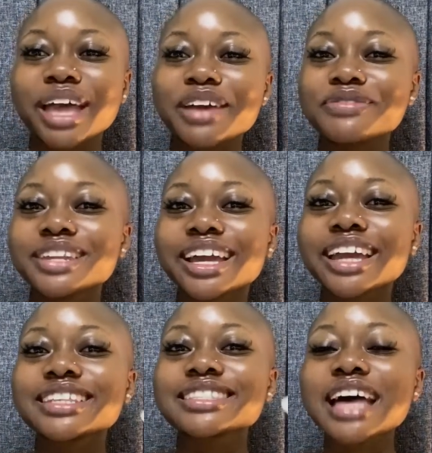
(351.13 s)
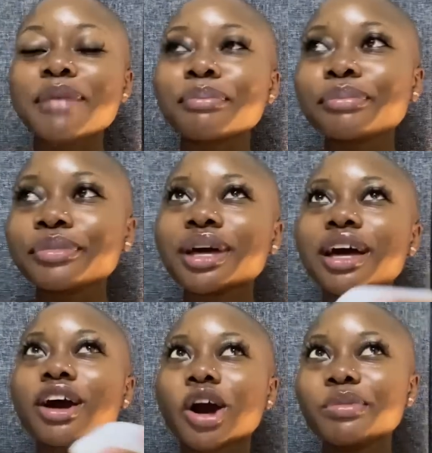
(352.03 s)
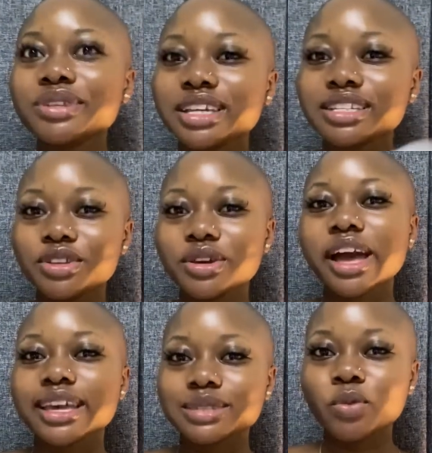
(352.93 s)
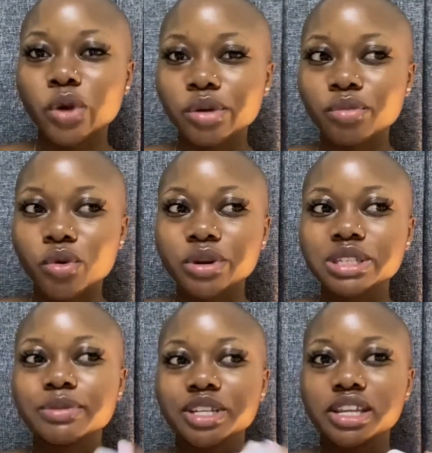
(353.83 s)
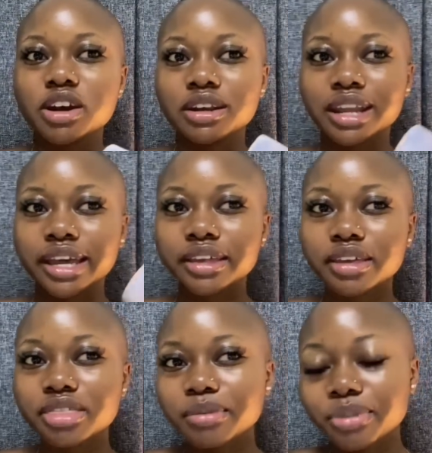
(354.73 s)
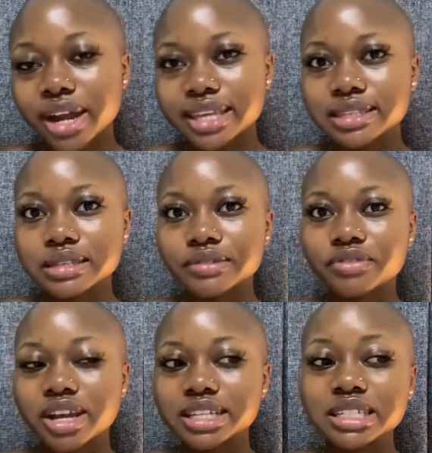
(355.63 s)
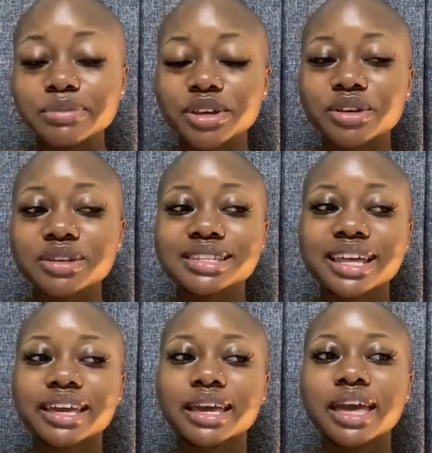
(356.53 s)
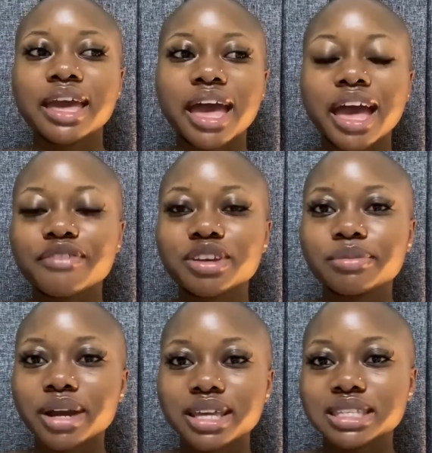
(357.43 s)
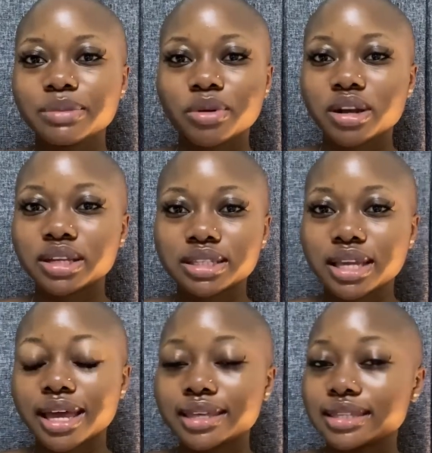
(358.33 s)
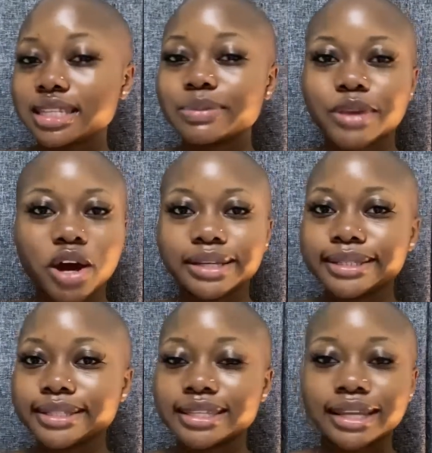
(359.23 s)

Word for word: I feel like it's I'm um, accommodating you guys more and more, especially on like the prices front because like having pricey products, guys, let's be honest,